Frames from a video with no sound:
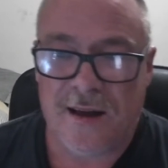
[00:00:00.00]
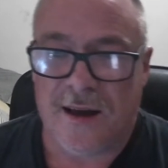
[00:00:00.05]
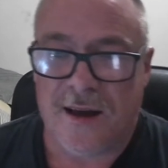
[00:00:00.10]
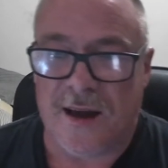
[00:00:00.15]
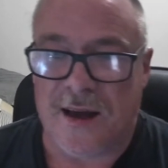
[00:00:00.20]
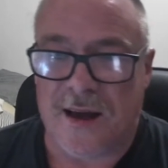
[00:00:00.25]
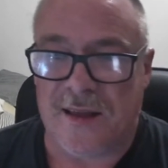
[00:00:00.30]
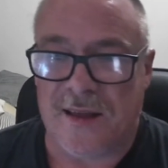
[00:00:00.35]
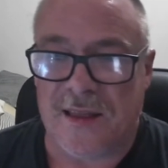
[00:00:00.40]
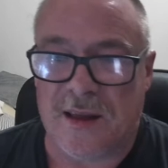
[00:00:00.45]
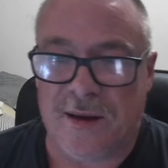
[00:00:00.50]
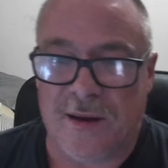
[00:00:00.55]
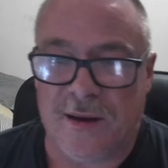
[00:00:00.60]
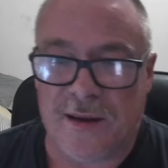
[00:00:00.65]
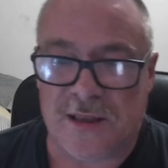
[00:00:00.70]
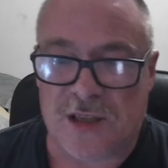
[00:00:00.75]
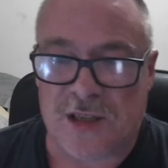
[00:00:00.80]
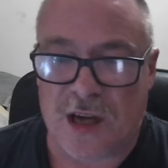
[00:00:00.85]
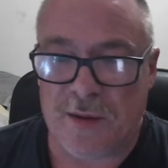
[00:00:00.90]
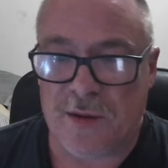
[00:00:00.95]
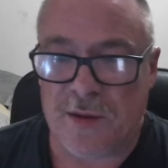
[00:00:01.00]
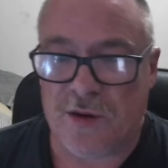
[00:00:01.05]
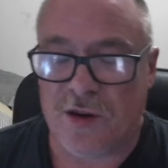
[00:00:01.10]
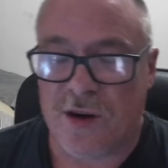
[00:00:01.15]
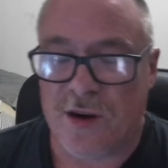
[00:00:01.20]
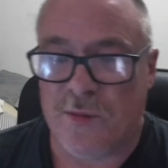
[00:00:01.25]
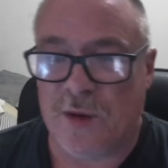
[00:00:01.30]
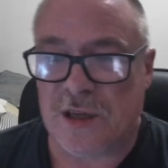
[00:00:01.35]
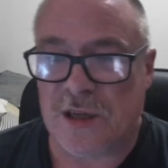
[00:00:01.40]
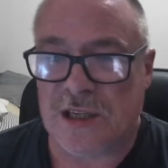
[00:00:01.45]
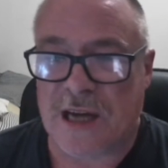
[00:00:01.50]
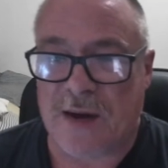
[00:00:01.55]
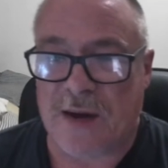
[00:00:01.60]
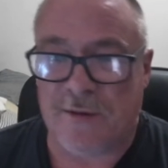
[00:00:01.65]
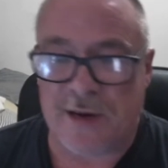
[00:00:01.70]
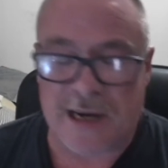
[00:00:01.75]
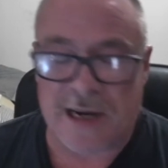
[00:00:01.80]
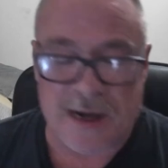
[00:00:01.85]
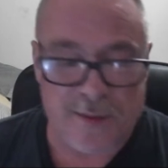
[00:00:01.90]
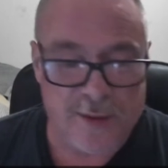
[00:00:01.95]
and the Cybercrime Watch covered
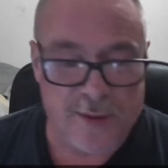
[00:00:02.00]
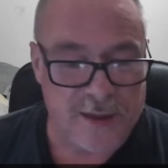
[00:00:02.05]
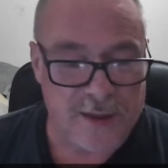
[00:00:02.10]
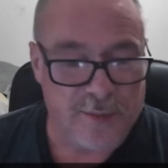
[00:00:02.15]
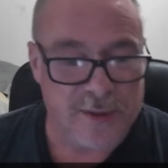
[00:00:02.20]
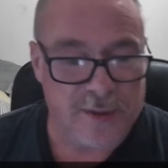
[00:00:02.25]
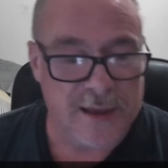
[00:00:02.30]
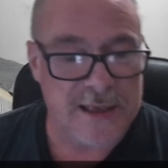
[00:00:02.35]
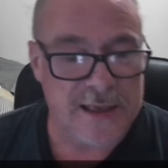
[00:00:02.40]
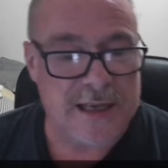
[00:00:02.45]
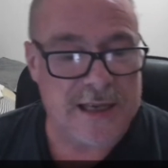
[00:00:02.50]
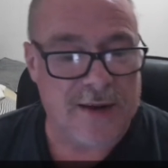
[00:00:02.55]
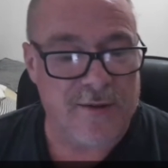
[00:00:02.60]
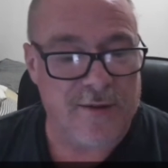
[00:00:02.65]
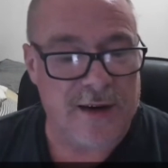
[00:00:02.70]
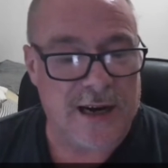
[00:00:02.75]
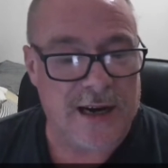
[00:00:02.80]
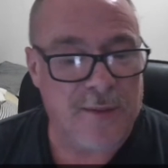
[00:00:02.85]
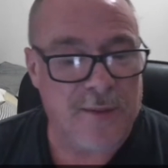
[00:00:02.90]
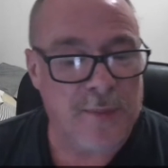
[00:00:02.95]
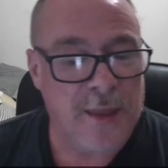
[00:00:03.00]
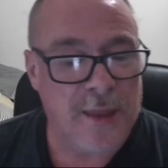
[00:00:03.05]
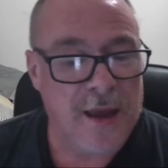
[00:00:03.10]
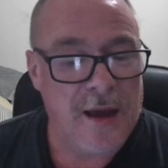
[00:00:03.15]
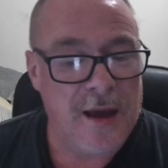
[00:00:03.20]
it up, and the police covered it up.